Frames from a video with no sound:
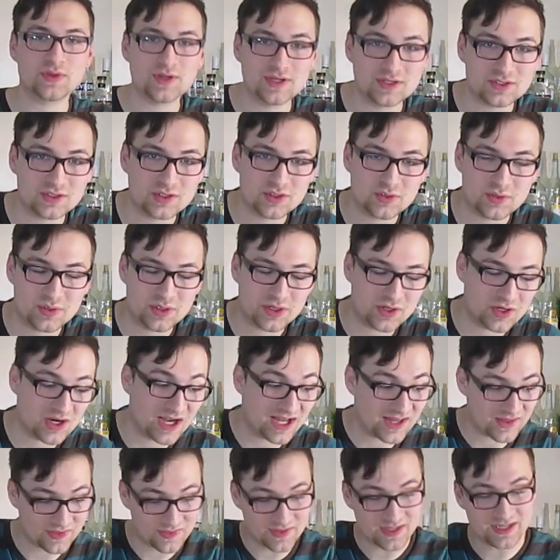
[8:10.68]
thing to do here,
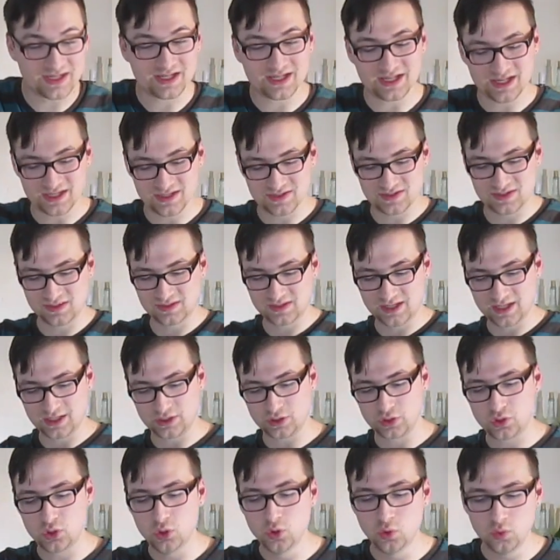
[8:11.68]
I think, is to let
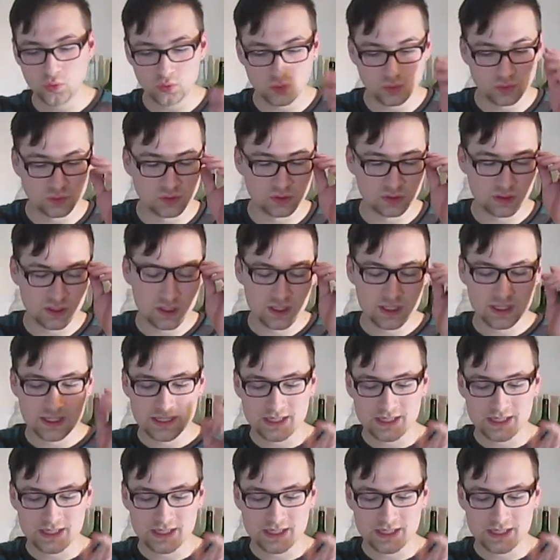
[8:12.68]
it cool